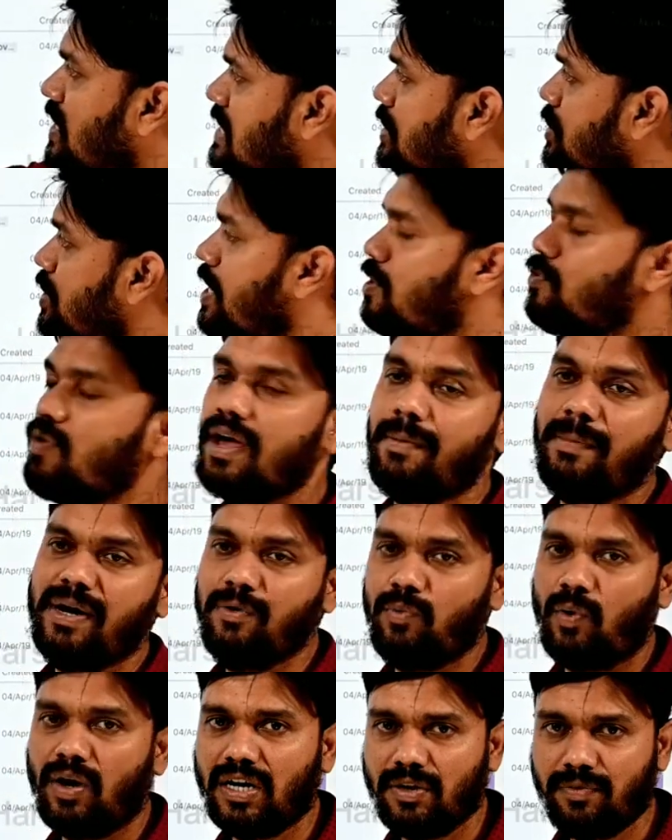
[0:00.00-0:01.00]
first
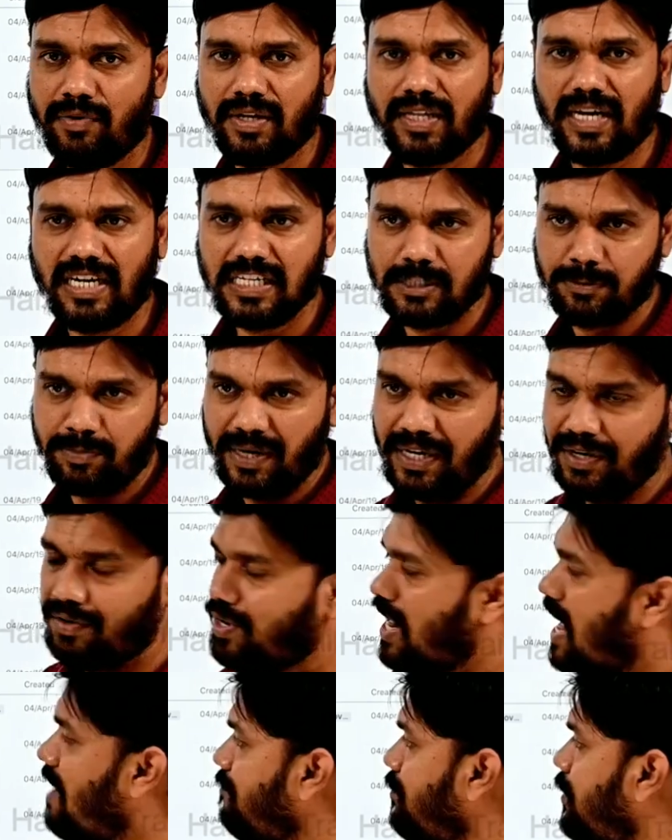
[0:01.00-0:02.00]
requirement, whatever that is being
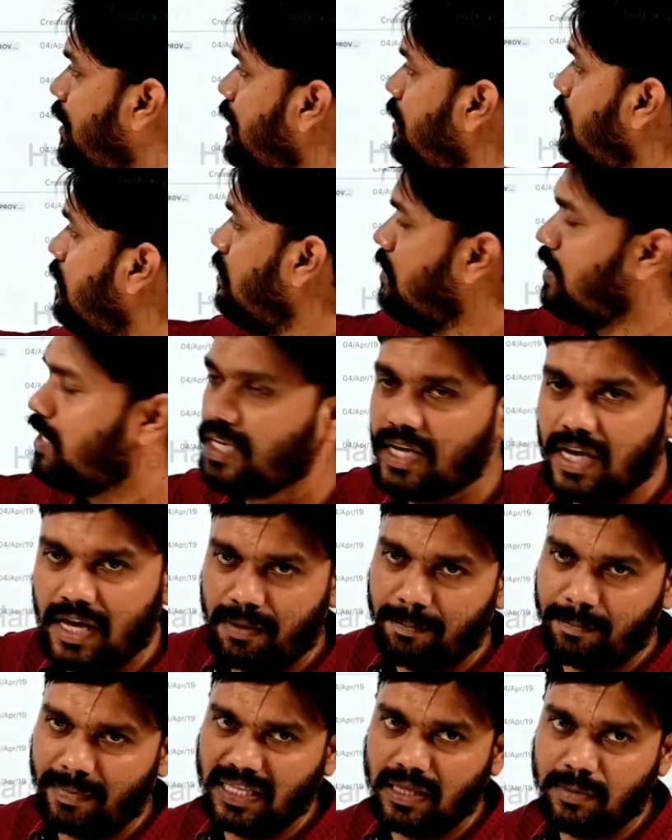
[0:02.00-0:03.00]
drafted
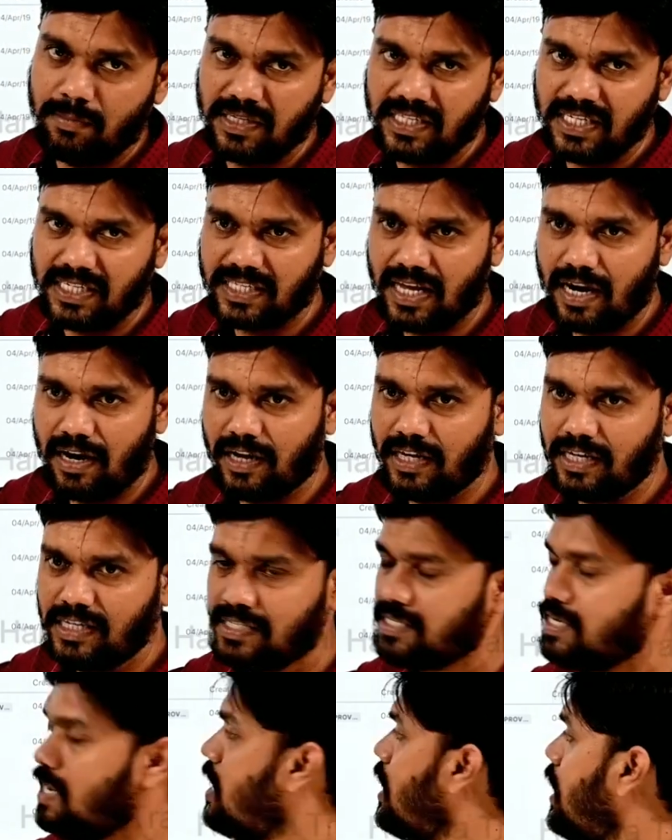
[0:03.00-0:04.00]
here by the business
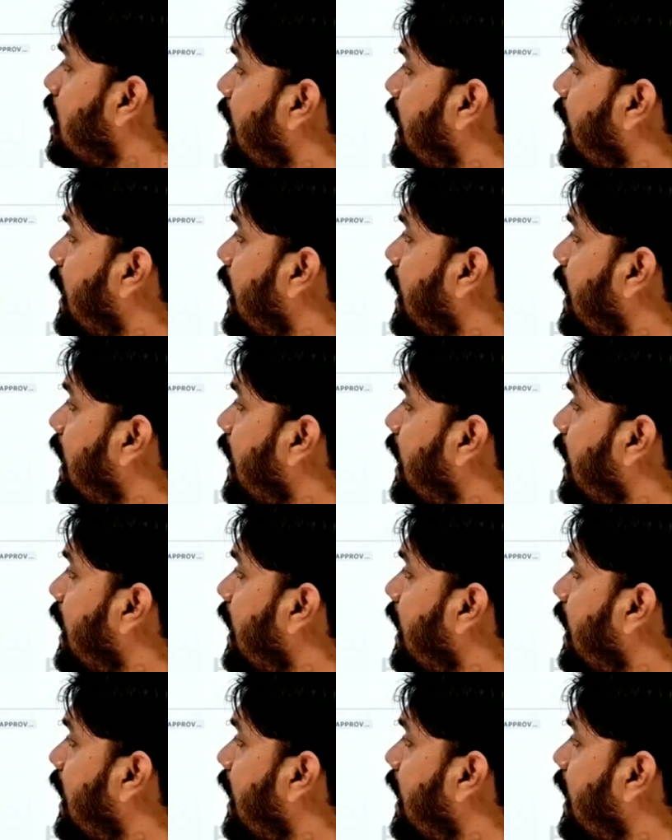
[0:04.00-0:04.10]
analyst,